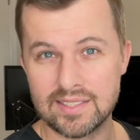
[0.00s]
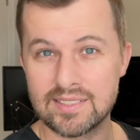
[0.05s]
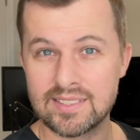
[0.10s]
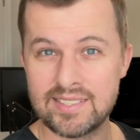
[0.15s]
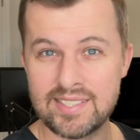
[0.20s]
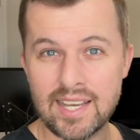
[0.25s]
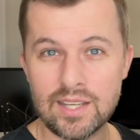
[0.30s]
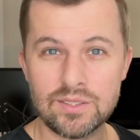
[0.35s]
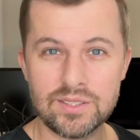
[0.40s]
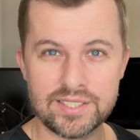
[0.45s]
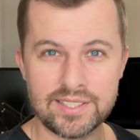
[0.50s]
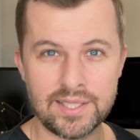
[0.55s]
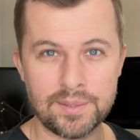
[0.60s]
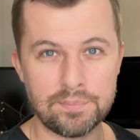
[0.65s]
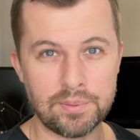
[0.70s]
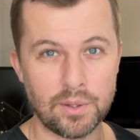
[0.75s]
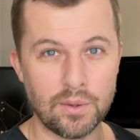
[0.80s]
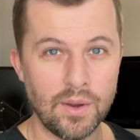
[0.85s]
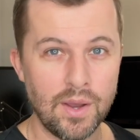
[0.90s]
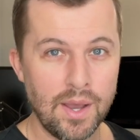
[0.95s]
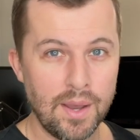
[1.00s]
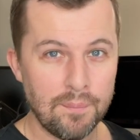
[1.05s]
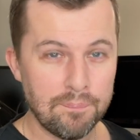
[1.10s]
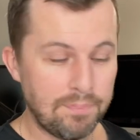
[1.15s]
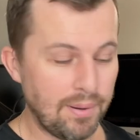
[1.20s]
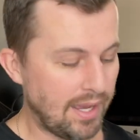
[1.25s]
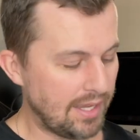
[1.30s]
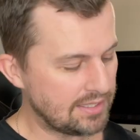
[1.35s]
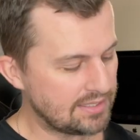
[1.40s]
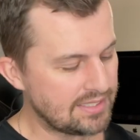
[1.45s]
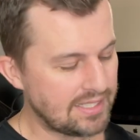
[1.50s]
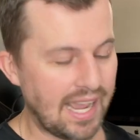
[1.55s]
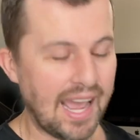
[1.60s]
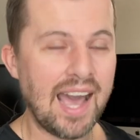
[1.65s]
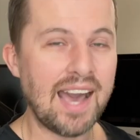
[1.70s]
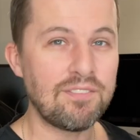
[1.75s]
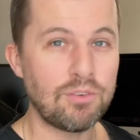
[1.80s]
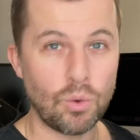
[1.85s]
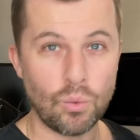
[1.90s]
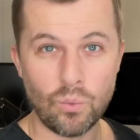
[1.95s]
Sounds simple, but to
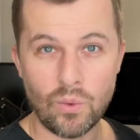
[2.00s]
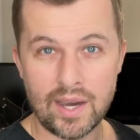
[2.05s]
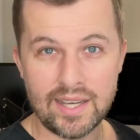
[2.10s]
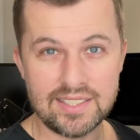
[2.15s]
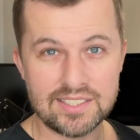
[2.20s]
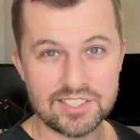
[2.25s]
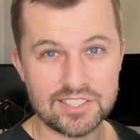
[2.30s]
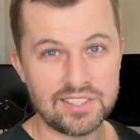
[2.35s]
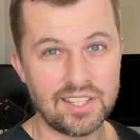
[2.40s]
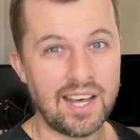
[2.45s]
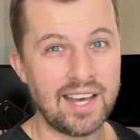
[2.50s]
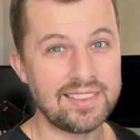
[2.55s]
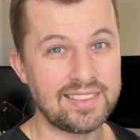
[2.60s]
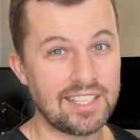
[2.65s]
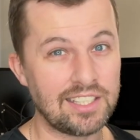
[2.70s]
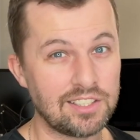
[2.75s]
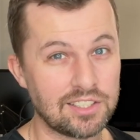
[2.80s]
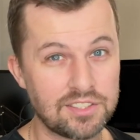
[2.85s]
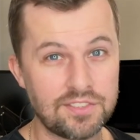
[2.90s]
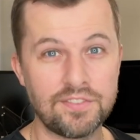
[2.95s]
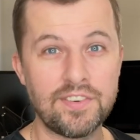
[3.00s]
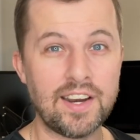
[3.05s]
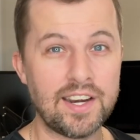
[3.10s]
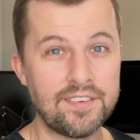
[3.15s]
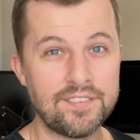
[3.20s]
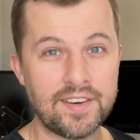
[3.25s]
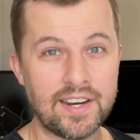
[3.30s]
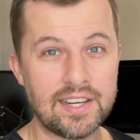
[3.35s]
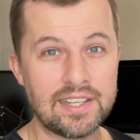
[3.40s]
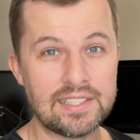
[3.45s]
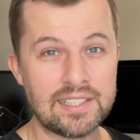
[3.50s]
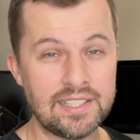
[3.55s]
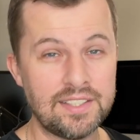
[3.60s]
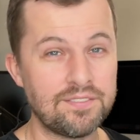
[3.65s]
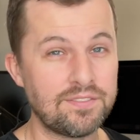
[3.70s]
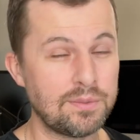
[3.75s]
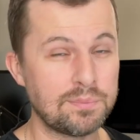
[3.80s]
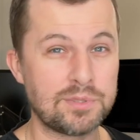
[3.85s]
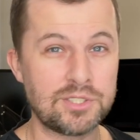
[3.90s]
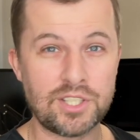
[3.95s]
have a white slot that looks very, very clean
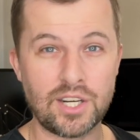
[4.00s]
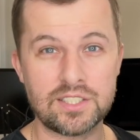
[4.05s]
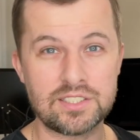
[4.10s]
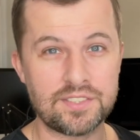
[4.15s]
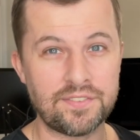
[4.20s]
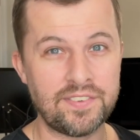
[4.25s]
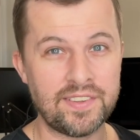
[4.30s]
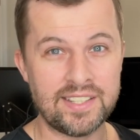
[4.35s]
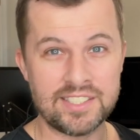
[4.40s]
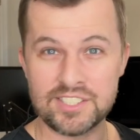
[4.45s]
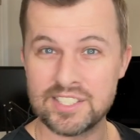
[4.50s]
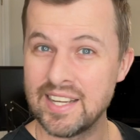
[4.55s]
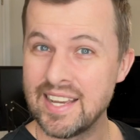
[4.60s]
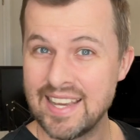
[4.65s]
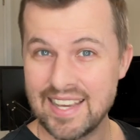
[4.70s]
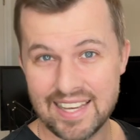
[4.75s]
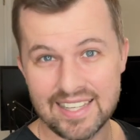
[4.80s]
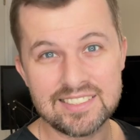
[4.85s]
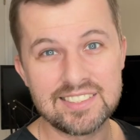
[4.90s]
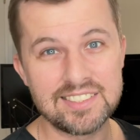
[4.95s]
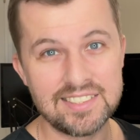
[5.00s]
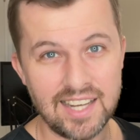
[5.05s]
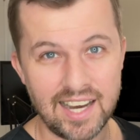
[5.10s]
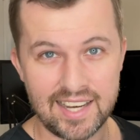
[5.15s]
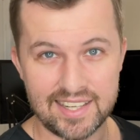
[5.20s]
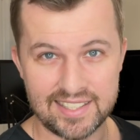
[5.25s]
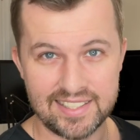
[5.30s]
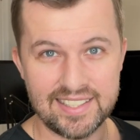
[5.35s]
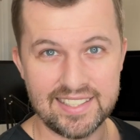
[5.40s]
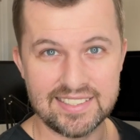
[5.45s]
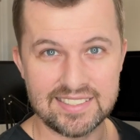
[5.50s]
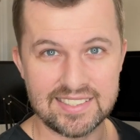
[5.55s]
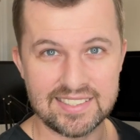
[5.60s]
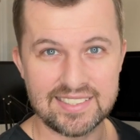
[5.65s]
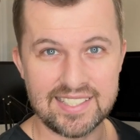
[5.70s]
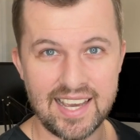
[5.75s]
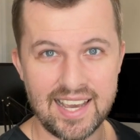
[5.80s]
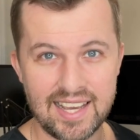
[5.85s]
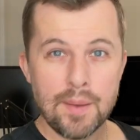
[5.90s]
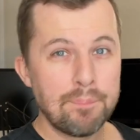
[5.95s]
from start to finish, it's not an easy
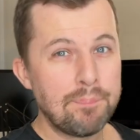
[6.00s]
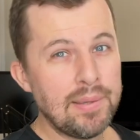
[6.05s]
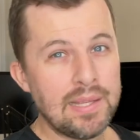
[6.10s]
task.